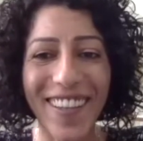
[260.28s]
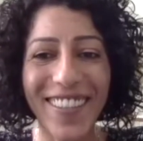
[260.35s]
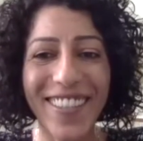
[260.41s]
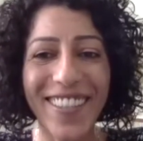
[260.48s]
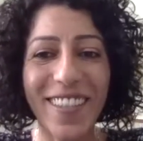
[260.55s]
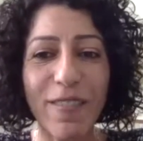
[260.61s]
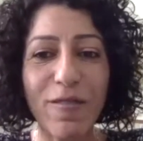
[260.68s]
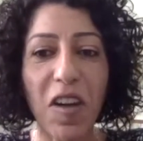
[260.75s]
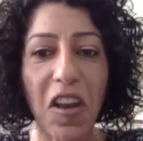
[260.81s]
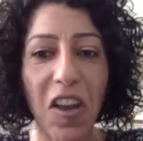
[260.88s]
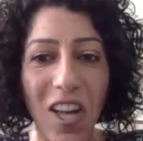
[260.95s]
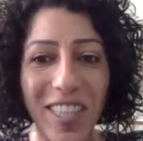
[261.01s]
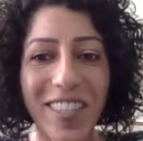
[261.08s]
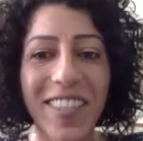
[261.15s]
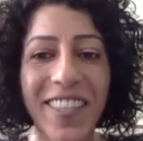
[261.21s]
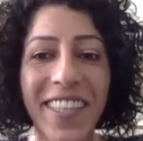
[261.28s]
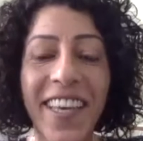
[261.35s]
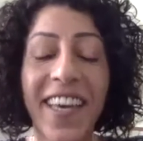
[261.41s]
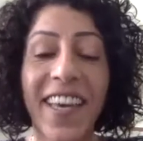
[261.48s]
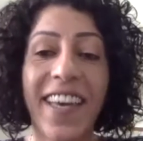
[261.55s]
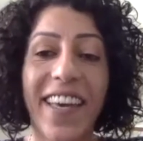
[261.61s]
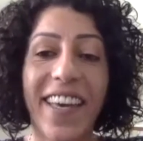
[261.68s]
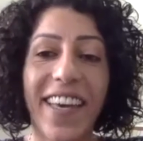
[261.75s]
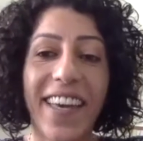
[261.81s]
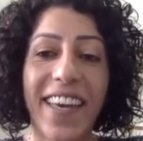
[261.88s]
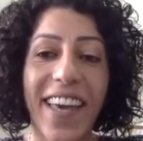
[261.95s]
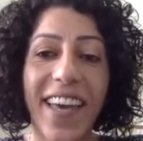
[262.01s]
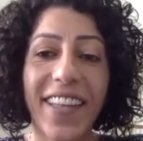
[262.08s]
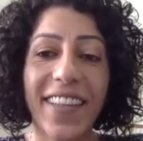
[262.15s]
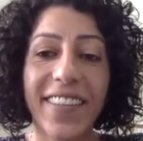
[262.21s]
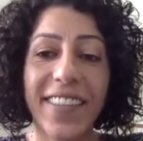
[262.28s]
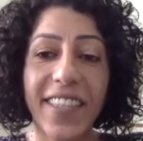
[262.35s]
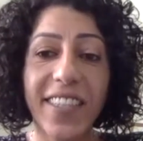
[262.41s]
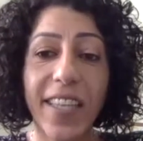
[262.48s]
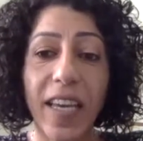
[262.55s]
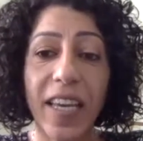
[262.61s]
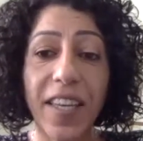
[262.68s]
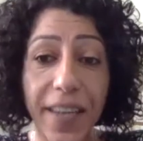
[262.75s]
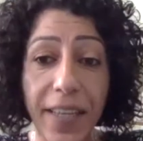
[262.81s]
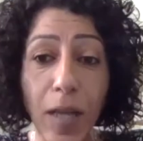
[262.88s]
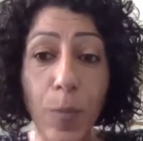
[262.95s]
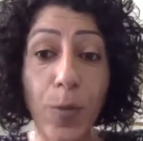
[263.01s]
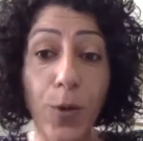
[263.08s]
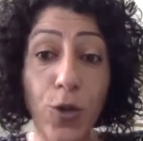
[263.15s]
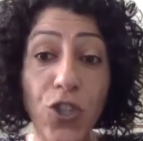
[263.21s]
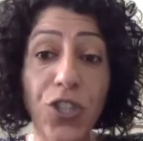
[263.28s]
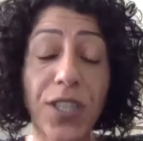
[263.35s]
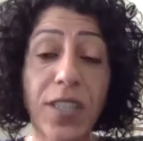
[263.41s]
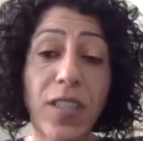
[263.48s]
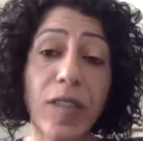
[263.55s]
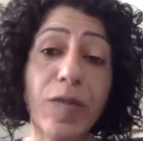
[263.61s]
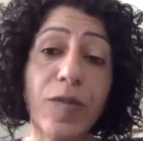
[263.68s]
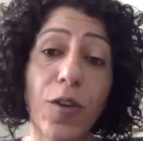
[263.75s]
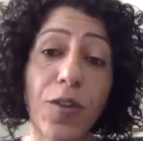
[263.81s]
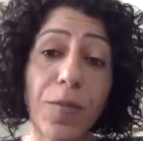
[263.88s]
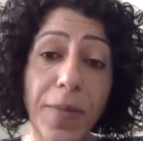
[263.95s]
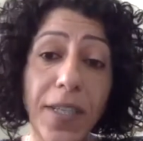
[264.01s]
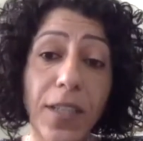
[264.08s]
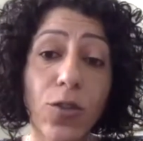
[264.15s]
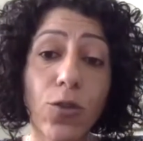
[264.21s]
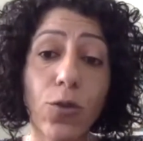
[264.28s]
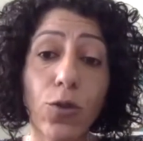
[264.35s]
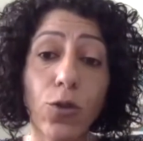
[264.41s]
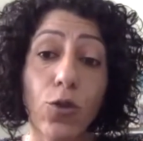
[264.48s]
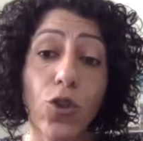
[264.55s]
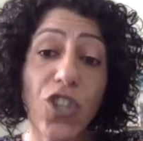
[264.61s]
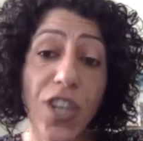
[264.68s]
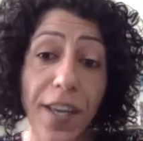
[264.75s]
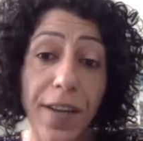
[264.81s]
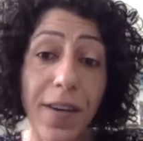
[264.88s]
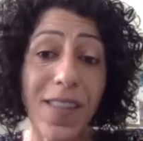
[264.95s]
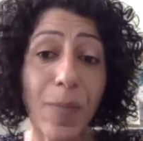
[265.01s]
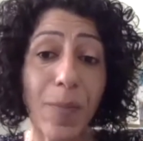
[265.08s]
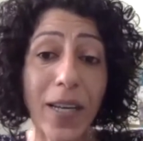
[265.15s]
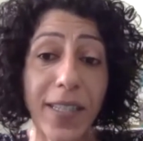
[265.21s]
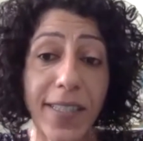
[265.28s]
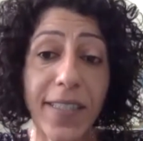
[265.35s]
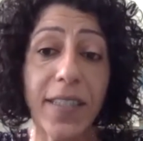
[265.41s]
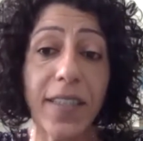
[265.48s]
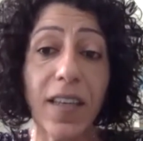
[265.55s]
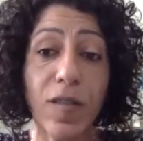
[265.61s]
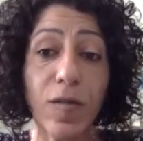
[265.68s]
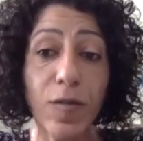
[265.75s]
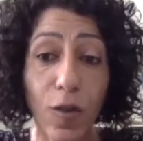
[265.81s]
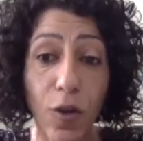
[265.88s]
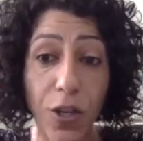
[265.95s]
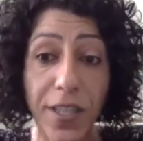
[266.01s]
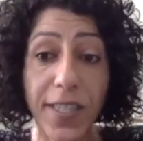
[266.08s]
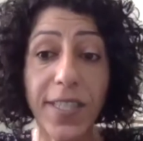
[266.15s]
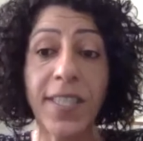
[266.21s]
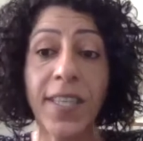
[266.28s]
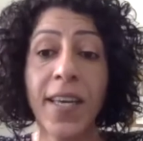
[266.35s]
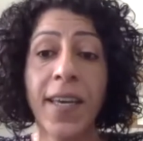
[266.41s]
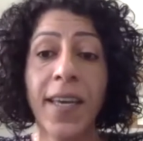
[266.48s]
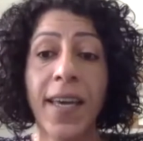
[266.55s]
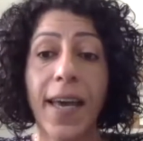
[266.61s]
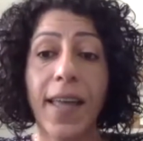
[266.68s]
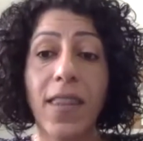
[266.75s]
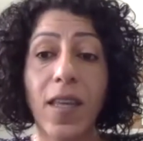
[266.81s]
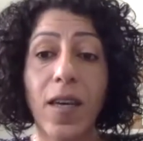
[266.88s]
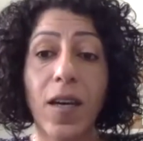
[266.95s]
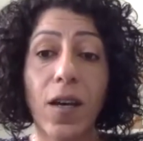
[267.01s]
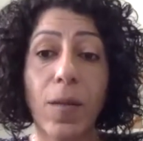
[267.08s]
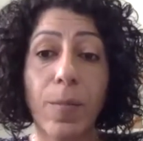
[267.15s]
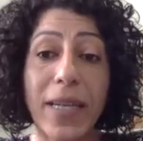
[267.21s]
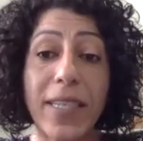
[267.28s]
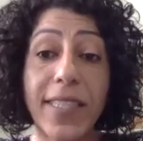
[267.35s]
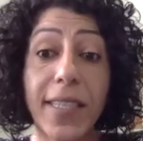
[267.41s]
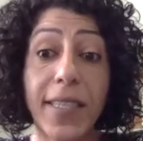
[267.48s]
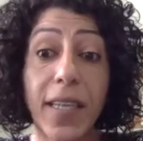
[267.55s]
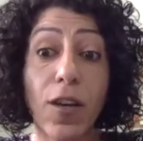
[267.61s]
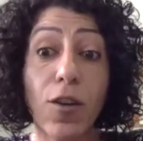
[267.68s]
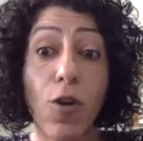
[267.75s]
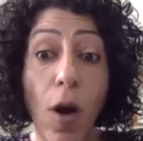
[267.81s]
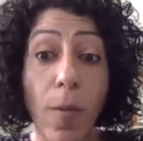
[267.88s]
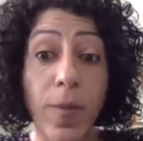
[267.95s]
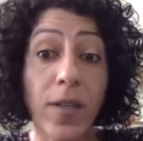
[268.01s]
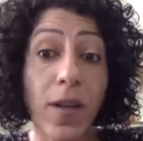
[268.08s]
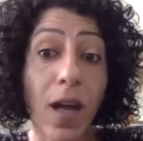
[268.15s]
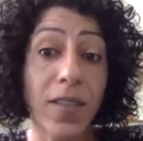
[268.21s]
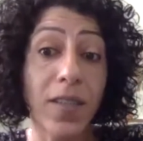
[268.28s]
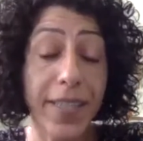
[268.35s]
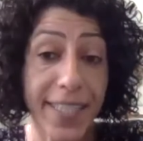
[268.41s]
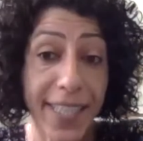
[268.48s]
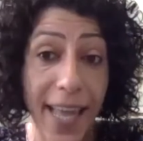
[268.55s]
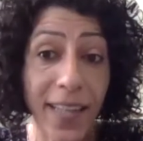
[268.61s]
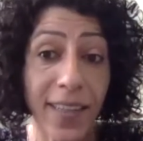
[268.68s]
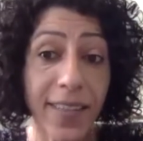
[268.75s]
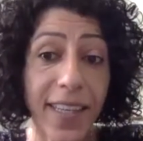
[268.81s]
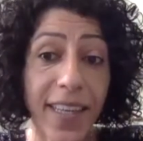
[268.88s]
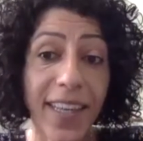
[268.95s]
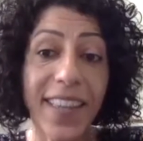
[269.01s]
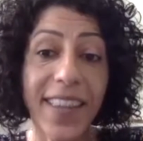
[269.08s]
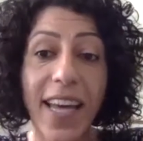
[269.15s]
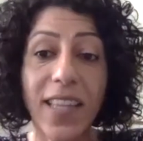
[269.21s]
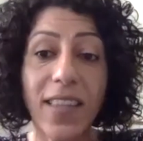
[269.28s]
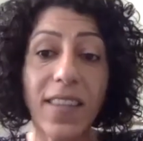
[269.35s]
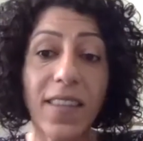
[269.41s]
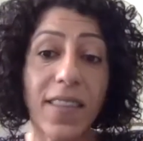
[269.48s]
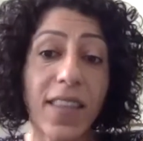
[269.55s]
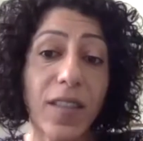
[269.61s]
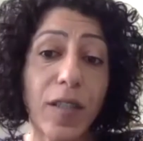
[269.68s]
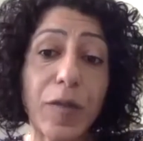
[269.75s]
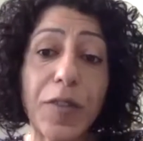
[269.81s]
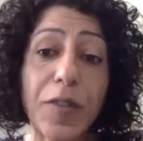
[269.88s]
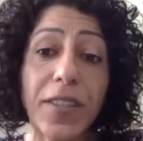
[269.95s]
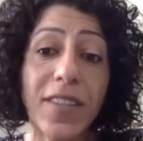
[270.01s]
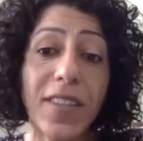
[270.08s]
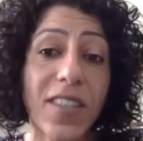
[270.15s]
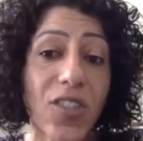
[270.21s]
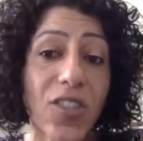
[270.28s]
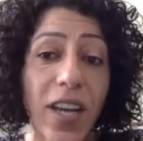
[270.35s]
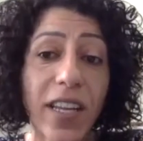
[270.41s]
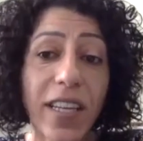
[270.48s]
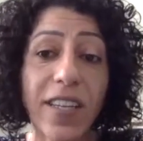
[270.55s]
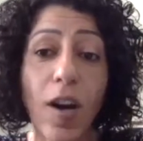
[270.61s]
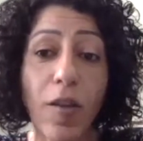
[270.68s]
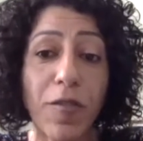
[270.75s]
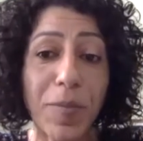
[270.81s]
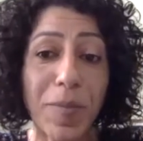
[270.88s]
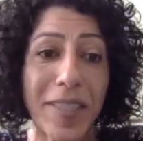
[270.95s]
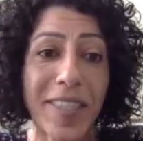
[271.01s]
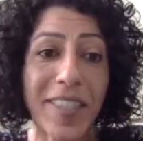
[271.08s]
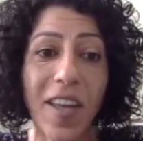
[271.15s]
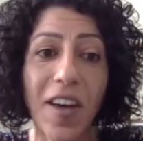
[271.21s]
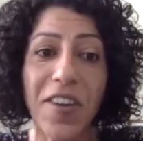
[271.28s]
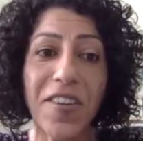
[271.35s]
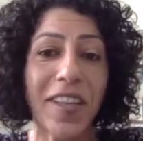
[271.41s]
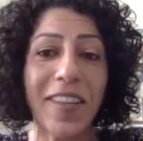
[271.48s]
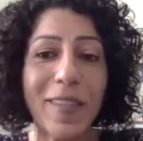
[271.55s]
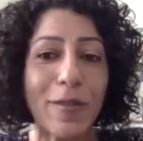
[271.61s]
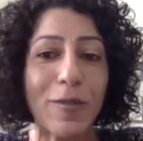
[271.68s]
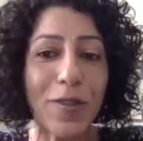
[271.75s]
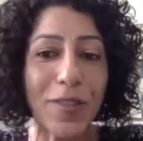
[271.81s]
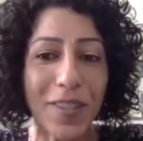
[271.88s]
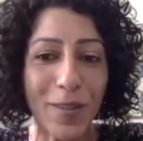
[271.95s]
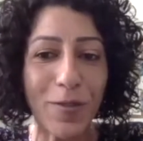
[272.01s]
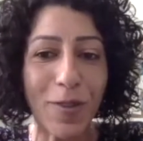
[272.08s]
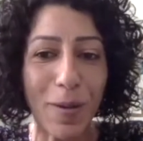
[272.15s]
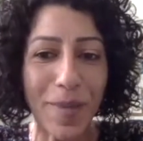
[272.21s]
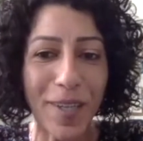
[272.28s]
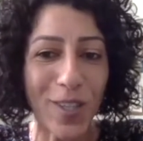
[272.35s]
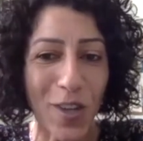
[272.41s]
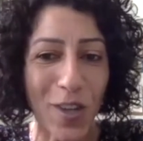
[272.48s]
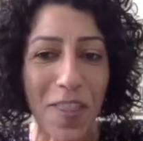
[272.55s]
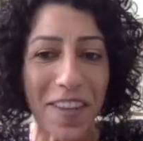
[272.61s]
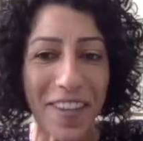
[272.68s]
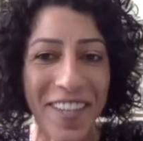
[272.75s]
receive a lot, and it's a great opportunity for me to share the Palestinian voice and the Palestinian common understanding that the different Israeli governments are not different from each other.